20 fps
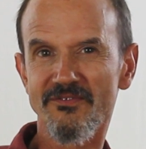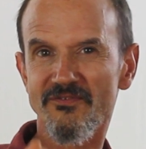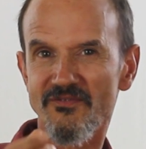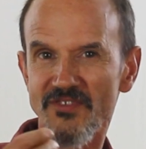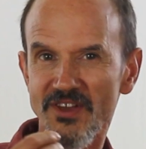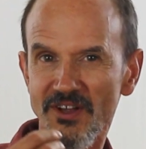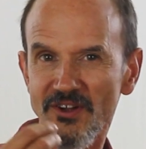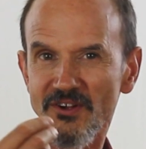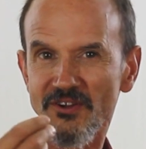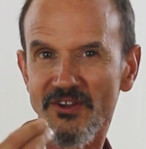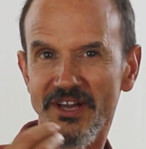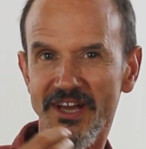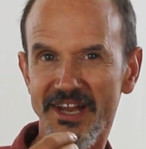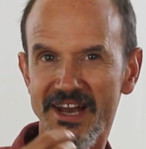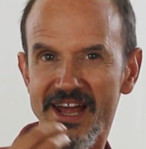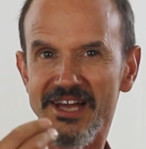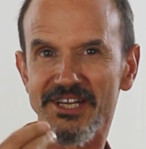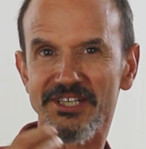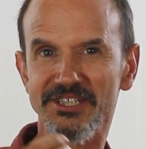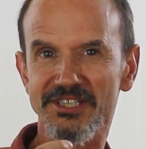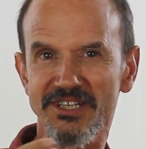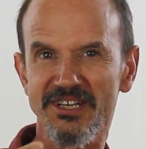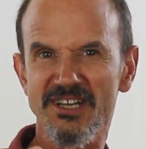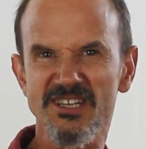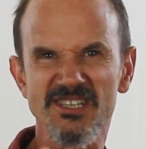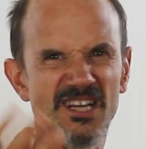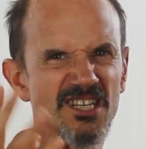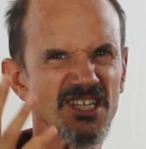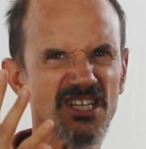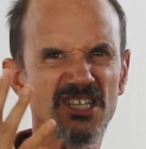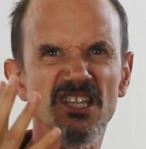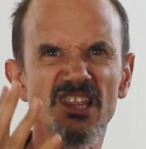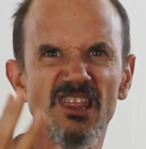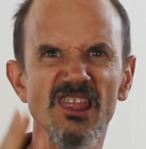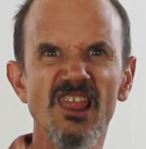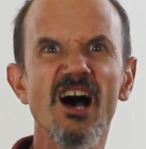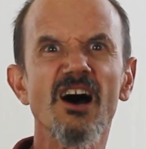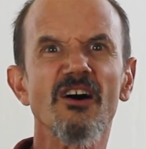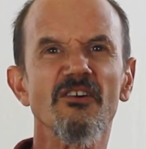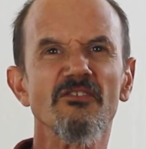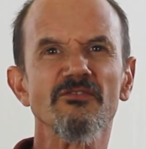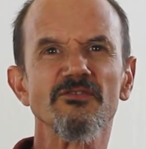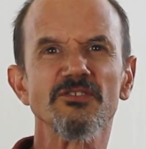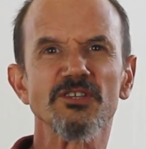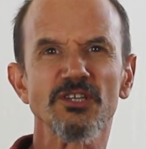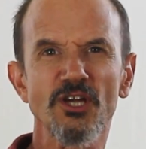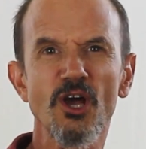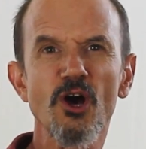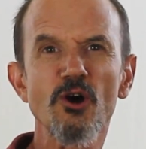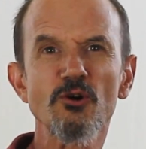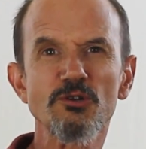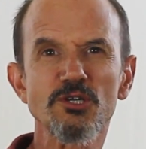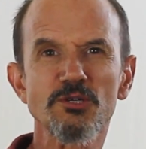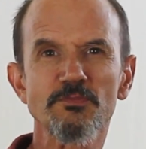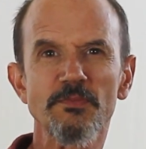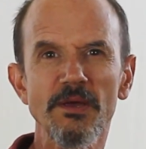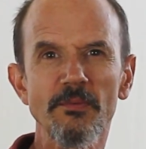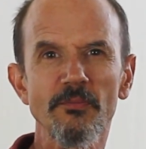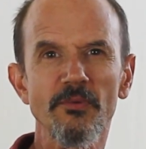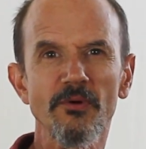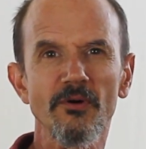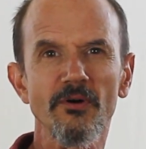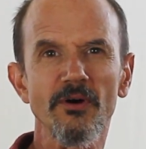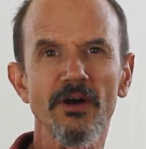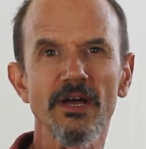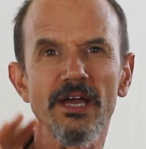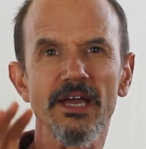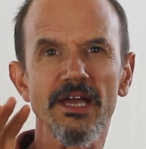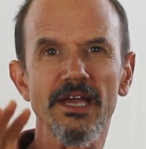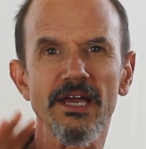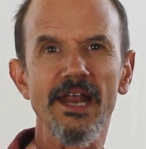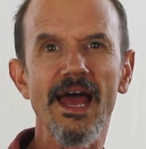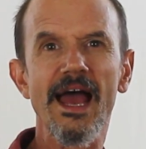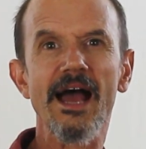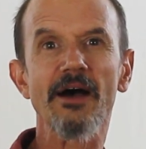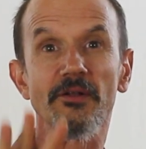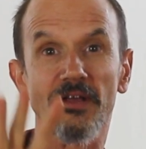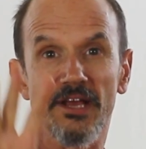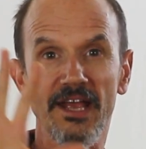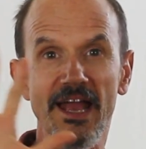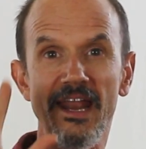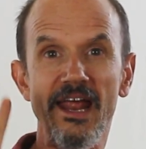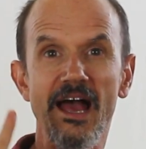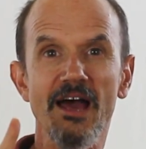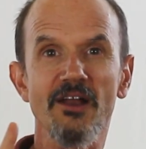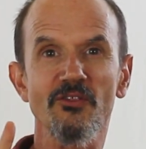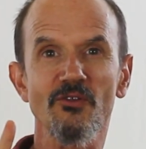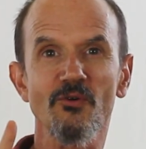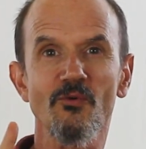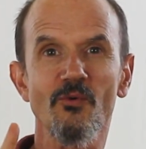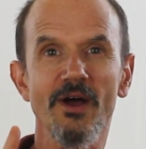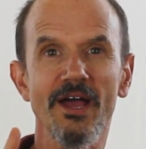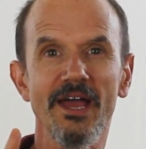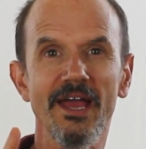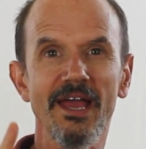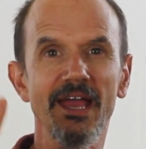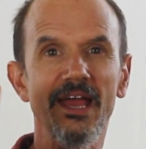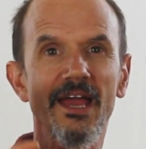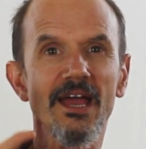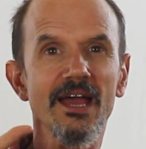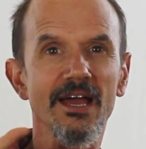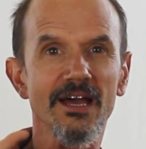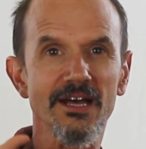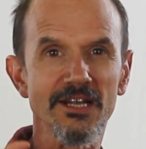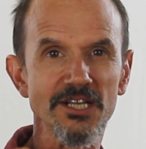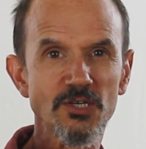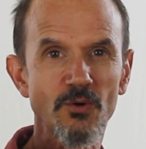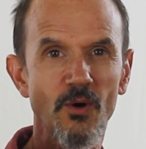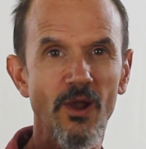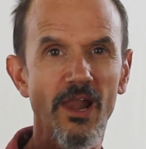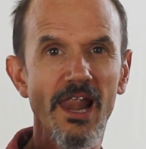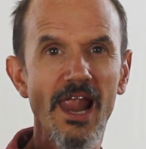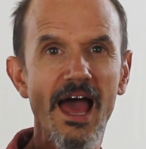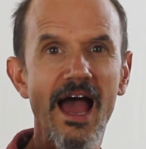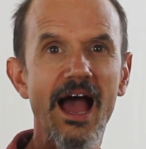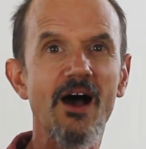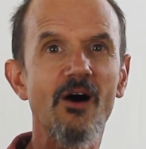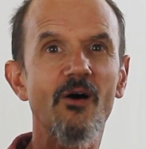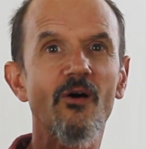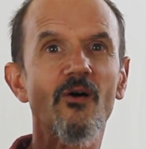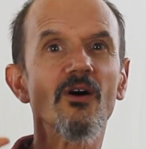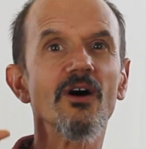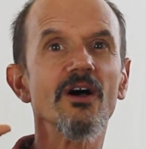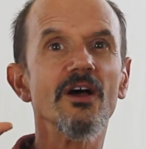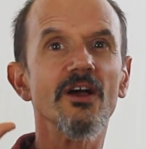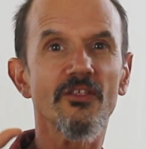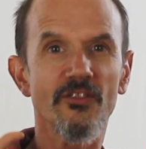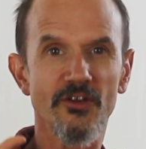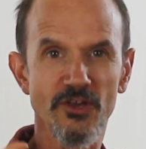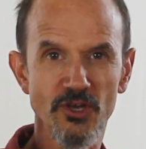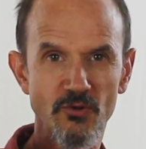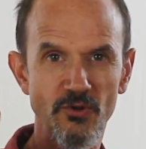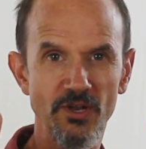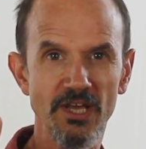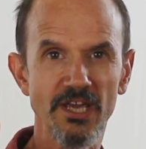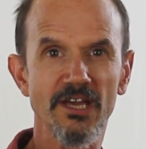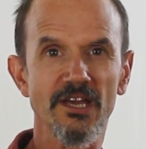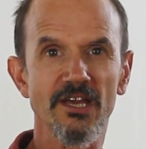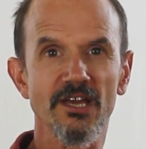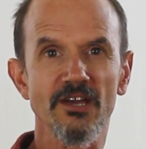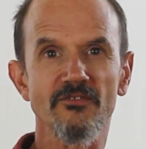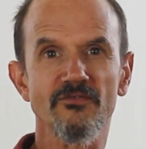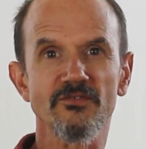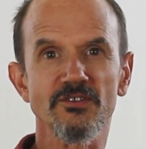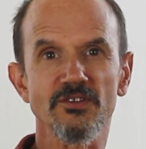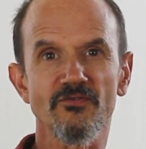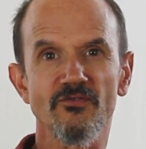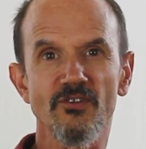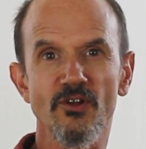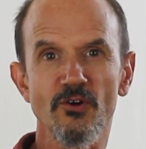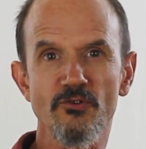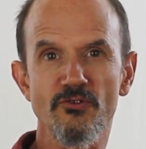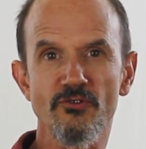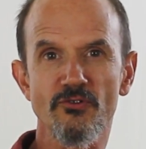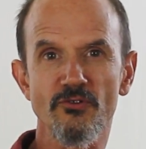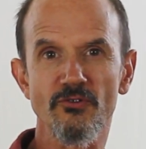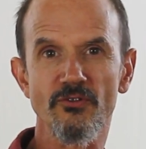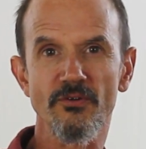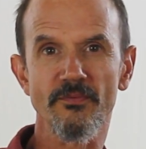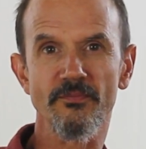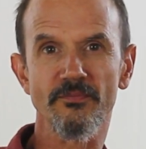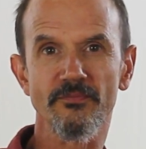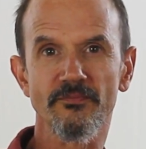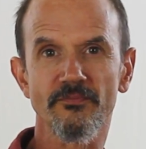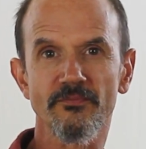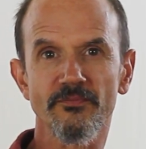feel the connection, because I just love to coach people in how to get out of the way and to allow the unique gift to flow through them.